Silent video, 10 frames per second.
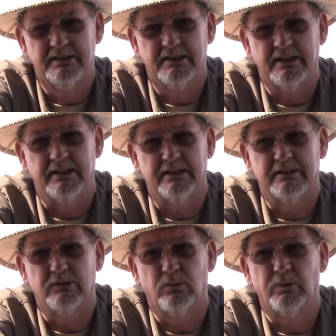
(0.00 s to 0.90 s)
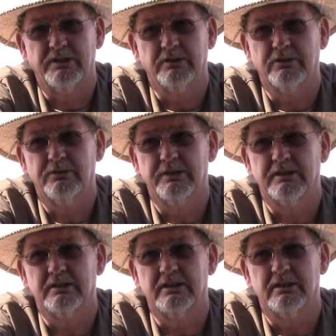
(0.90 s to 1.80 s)
And when you're
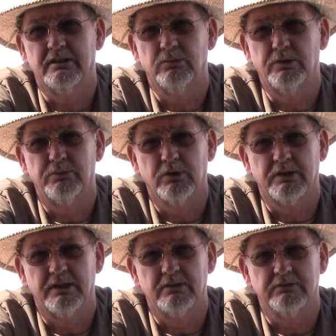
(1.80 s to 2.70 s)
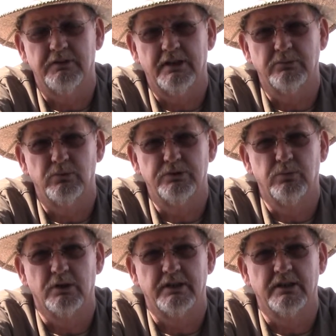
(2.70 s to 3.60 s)
doing woodworking or fine
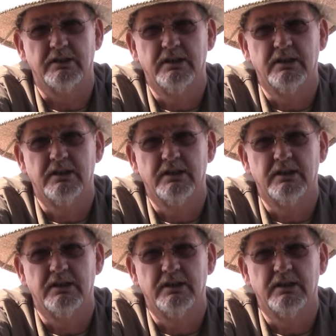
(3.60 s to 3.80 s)
woodworking,